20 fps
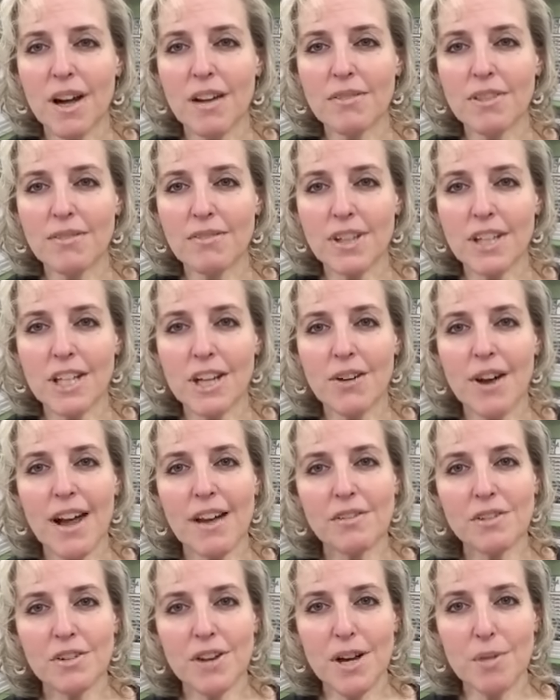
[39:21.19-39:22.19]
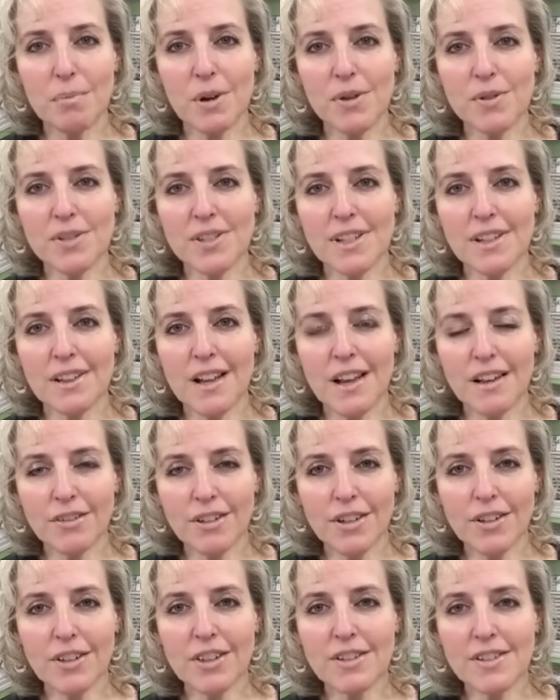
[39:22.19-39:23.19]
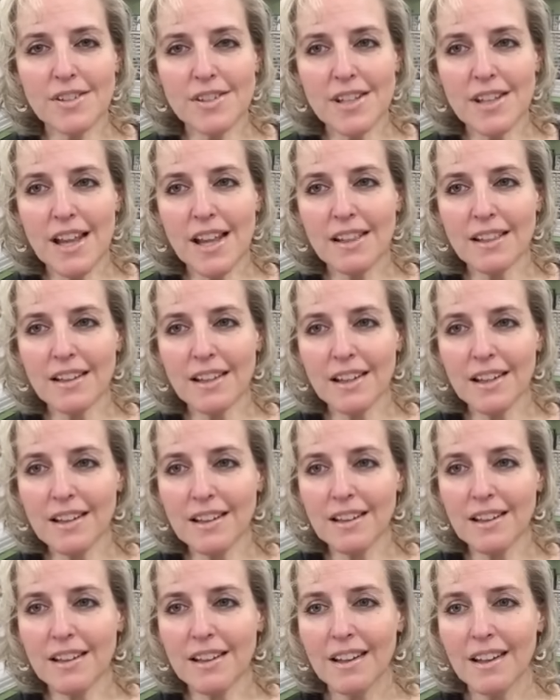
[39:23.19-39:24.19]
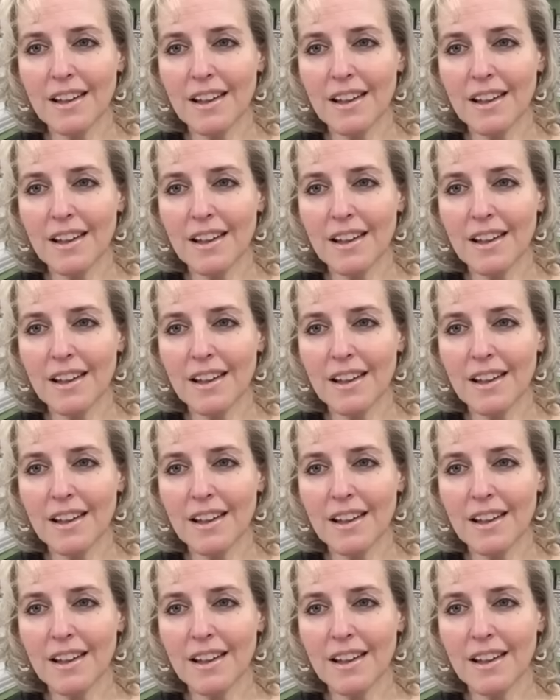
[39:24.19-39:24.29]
of the video after I post it live here. You'll see that link.